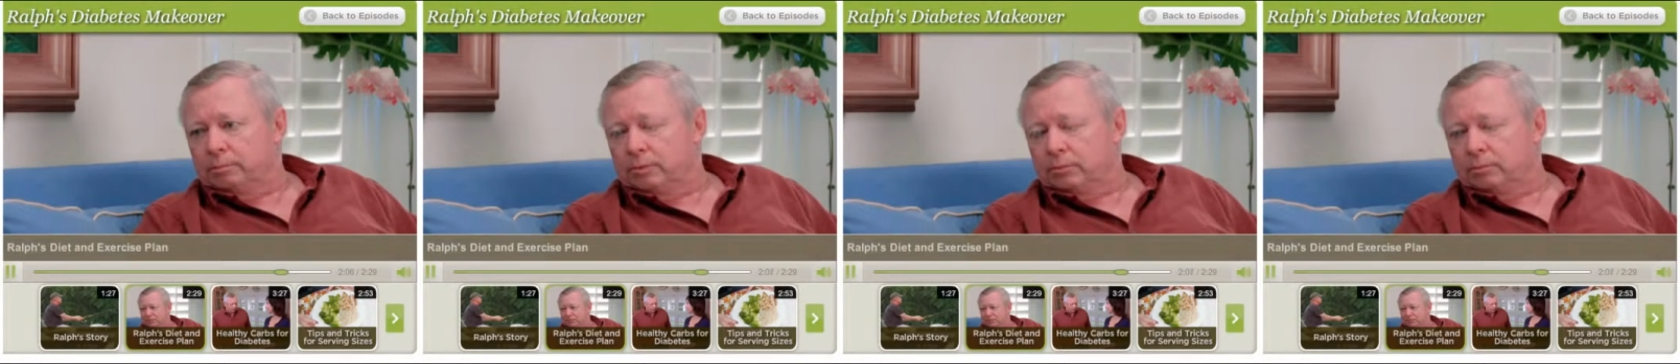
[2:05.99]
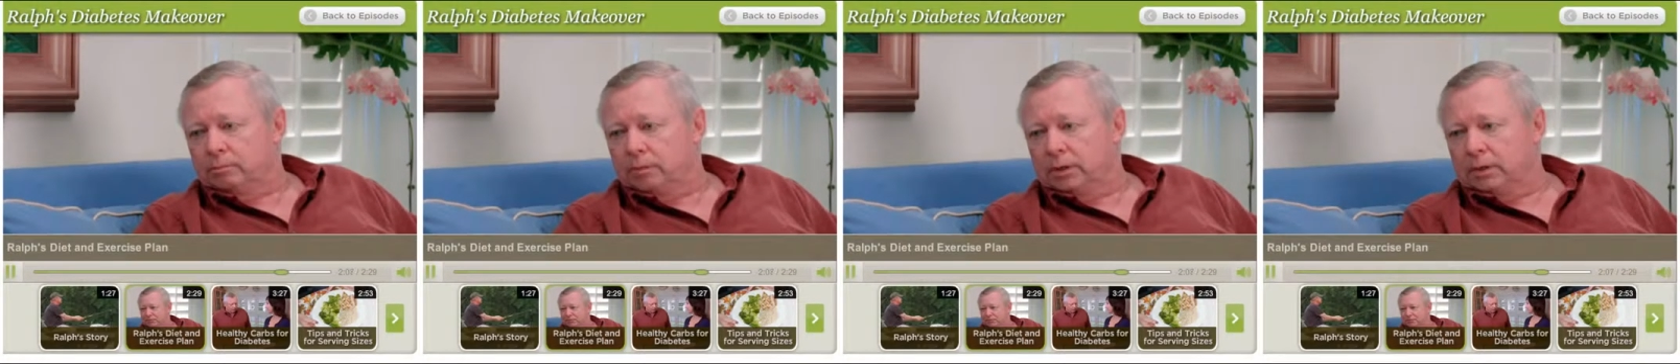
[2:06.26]

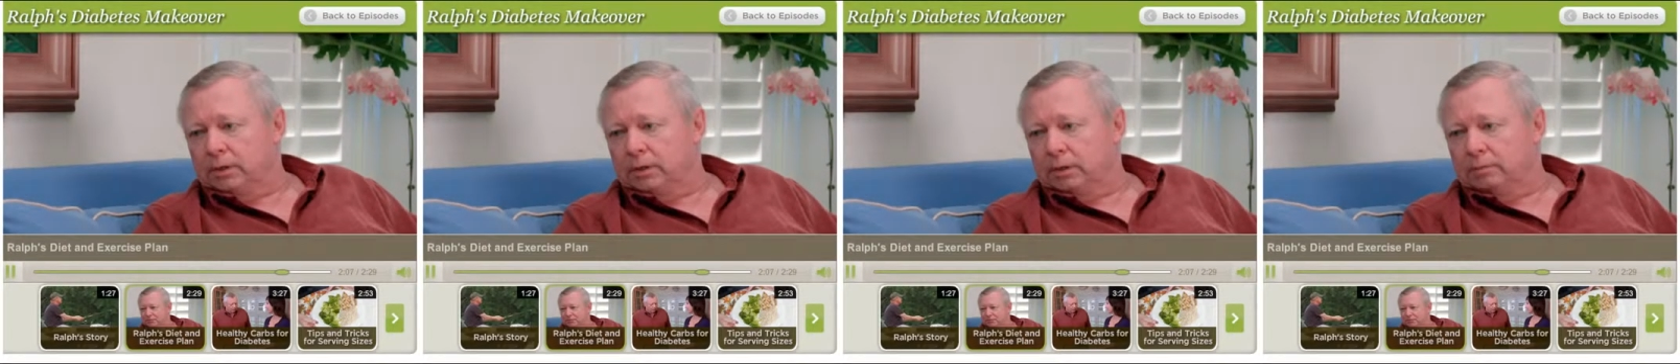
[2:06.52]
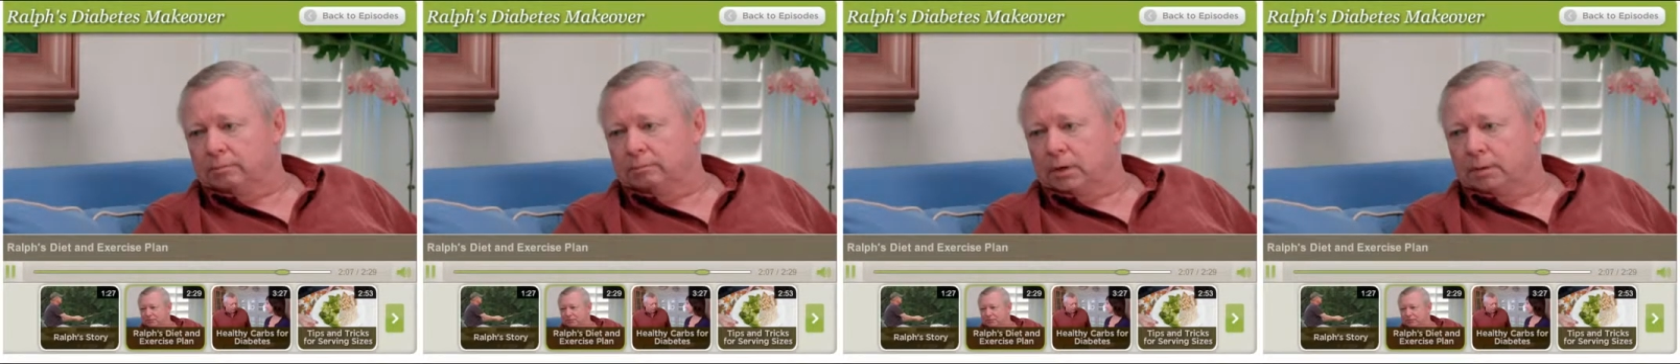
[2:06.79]
putting
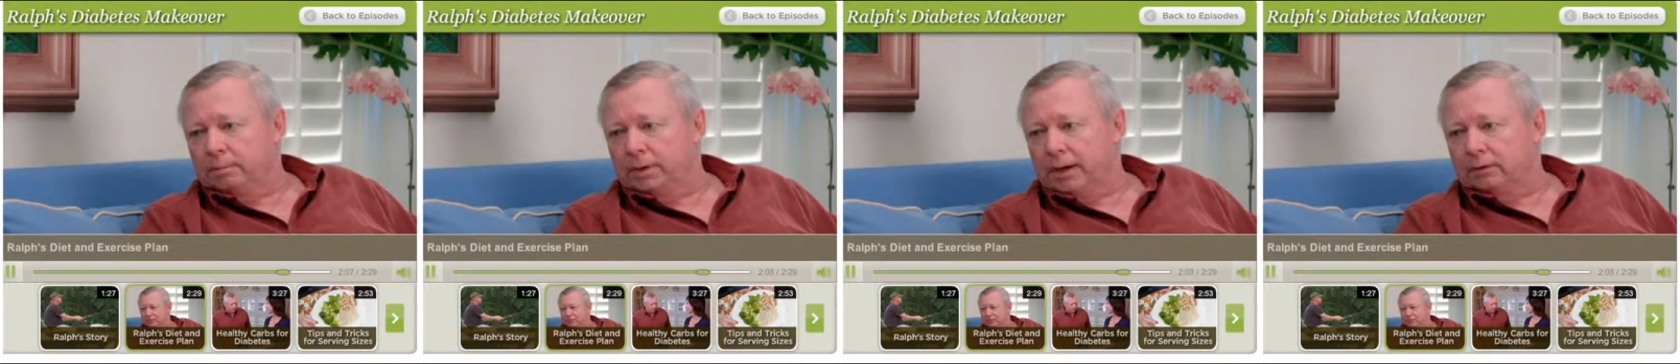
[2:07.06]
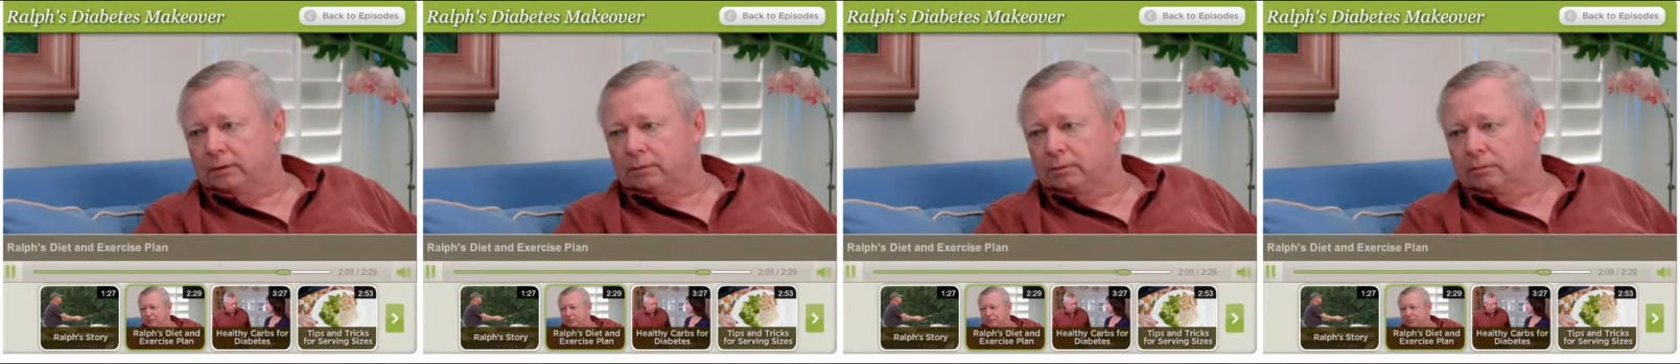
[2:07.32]
my
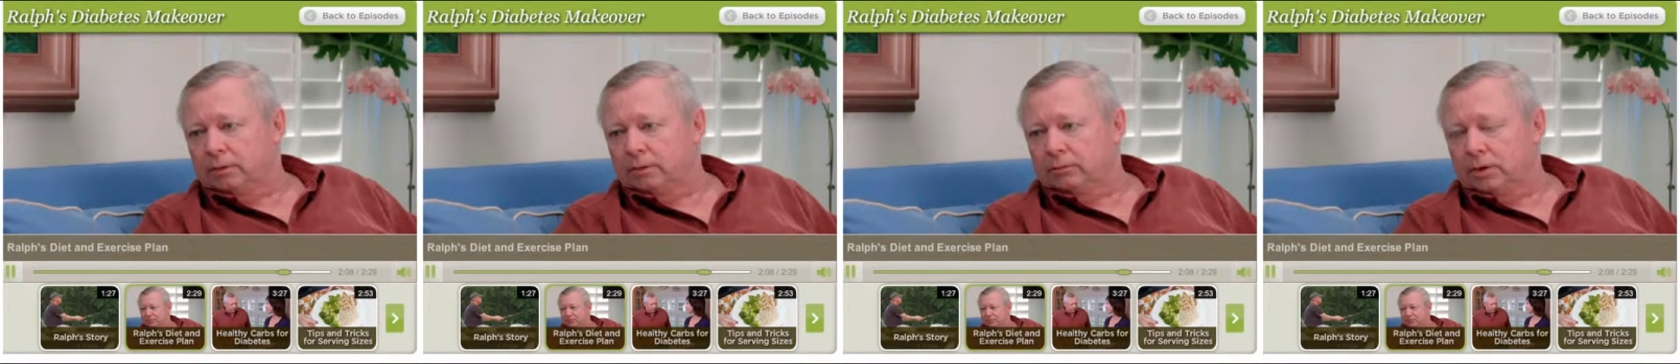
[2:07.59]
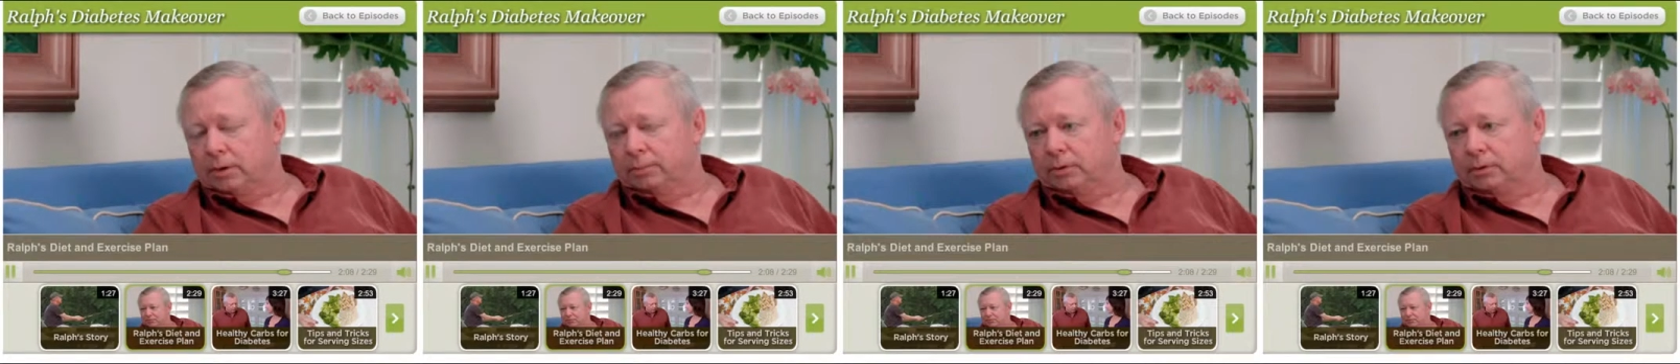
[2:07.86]
back in
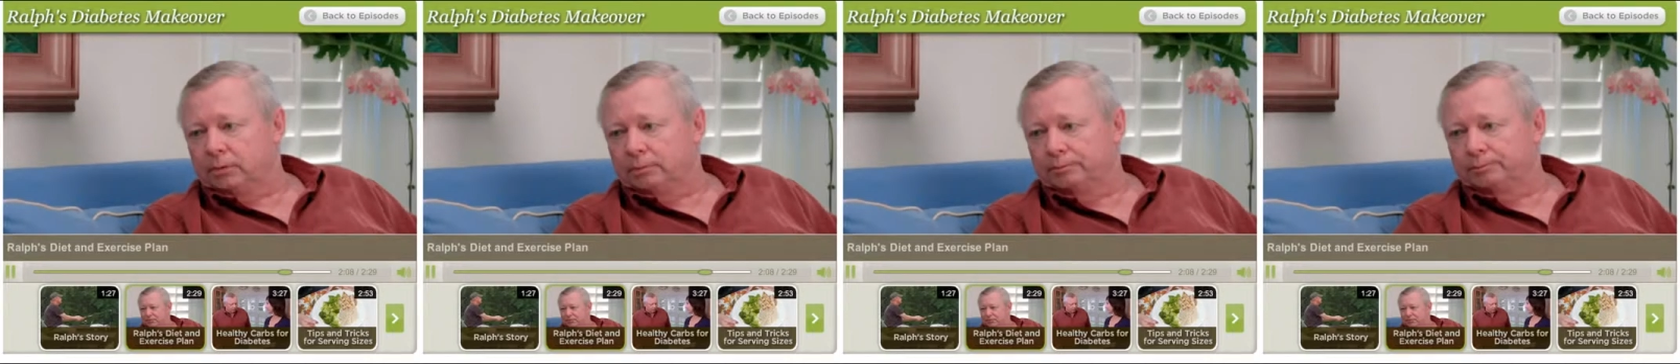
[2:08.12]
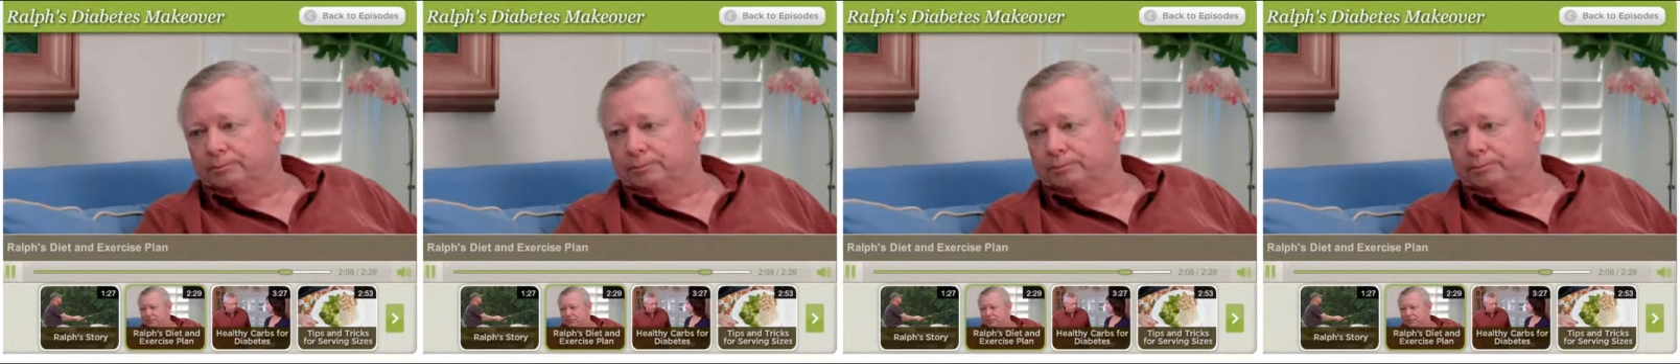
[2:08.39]
jeopardy.